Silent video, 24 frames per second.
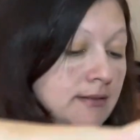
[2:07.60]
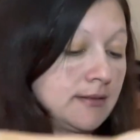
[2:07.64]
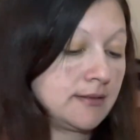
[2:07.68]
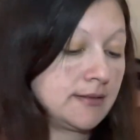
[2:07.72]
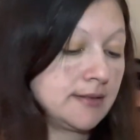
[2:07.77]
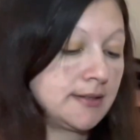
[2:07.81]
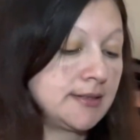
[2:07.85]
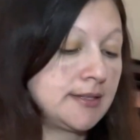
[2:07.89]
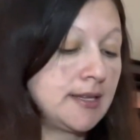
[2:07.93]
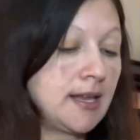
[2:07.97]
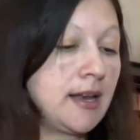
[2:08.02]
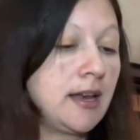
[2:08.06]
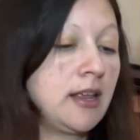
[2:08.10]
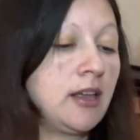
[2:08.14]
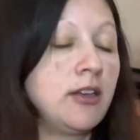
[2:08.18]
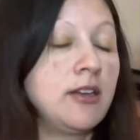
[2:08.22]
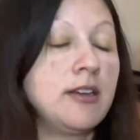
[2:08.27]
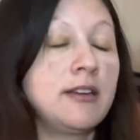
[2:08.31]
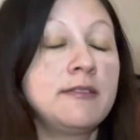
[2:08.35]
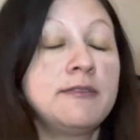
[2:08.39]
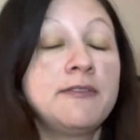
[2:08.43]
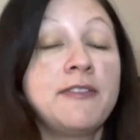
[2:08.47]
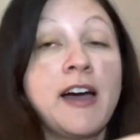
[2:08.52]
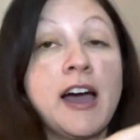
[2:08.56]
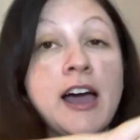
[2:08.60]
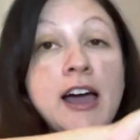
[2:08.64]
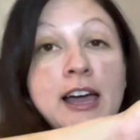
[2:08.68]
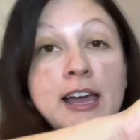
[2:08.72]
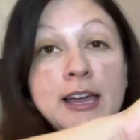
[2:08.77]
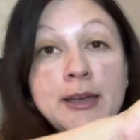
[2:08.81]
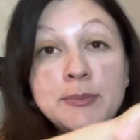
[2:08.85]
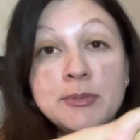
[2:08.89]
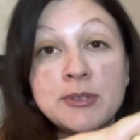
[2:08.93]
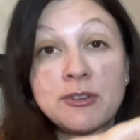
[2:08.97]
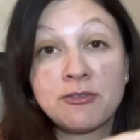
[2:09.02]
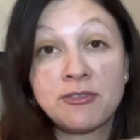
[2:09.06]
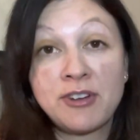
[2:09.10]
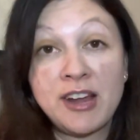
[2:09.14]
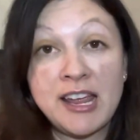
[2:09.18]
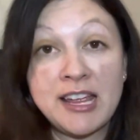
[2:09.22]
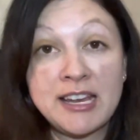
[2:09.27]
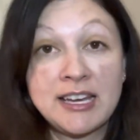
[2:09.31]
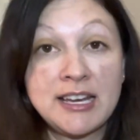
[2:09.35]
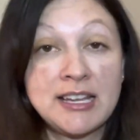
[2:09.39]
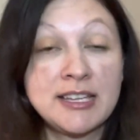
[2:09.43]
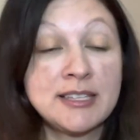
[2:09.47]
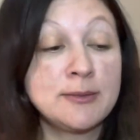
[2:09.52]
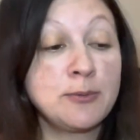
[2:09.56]
Sending good vibes
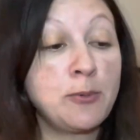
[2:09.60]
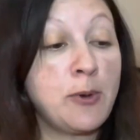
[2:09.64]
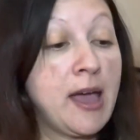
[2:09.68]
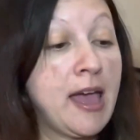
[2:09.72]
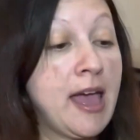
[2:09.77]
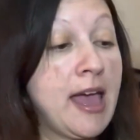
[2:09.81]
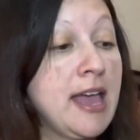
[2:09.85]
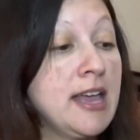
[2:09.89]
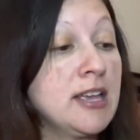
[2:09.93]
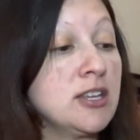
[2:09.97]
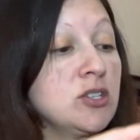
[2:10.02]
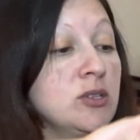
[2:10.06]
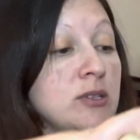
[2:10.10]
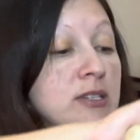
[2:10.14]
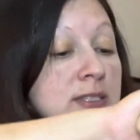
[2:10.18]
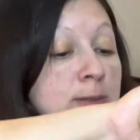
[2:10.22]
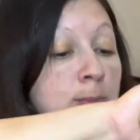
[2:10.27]
Randy's way. So his